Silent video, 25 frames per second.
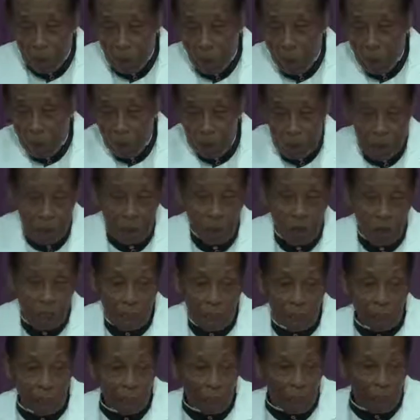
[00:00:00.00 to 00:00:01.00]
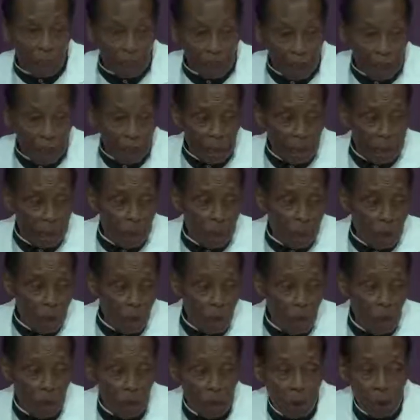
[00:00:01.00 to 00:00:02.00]
Paul read what Paul says:
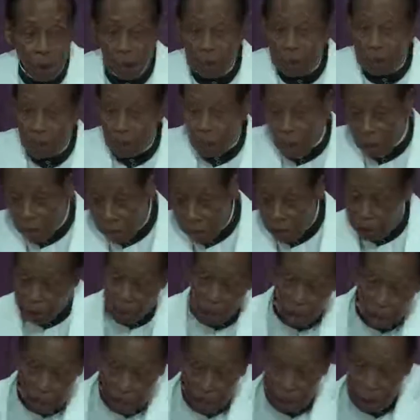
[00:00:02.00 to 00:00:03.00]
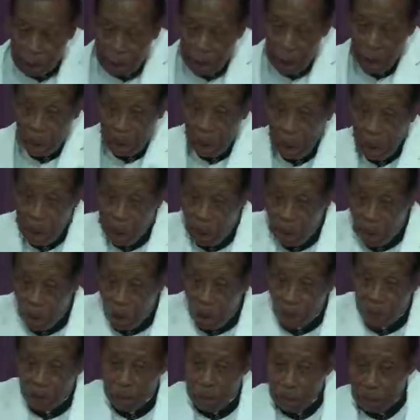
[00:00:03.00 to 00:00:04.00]
good news and bad news and
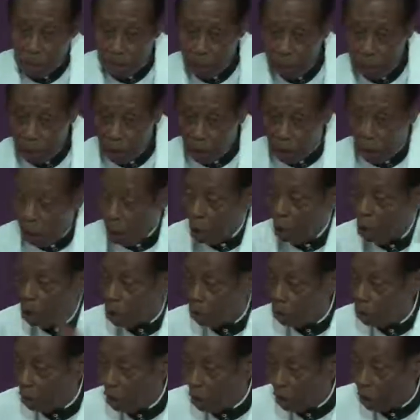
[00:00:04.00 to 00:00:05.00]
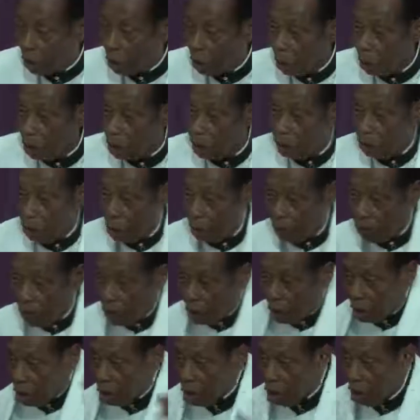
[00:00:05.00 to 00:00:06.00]
move. Good news, bad news, move
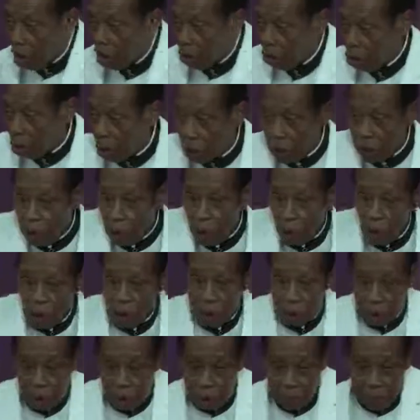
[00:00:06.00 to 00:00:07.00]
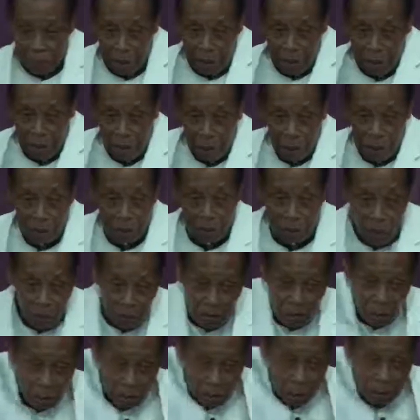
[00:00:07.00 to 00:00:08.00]
on. Good news, good bad news,
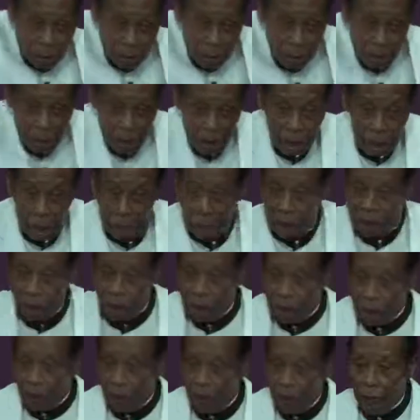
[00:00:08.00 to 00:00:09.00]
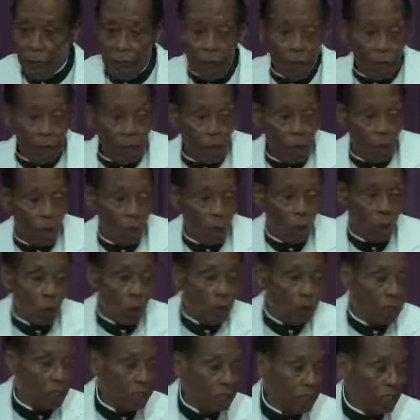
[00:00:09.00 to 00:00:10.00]
move on. So, so
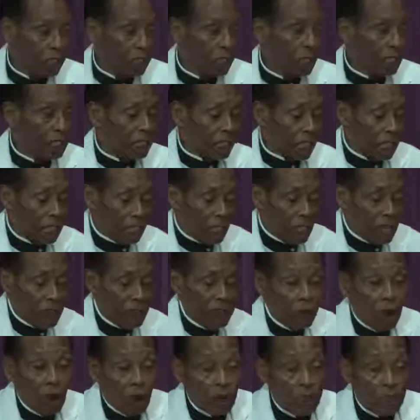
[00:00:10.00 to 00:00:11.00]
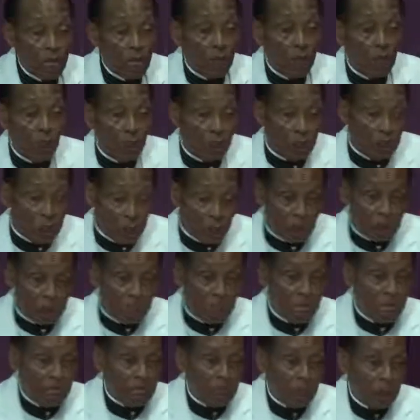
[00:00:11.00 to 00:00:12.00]
Jesus said, if only good news
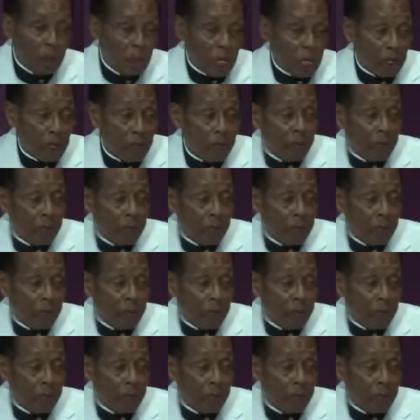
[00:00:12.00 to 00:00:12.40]
that you are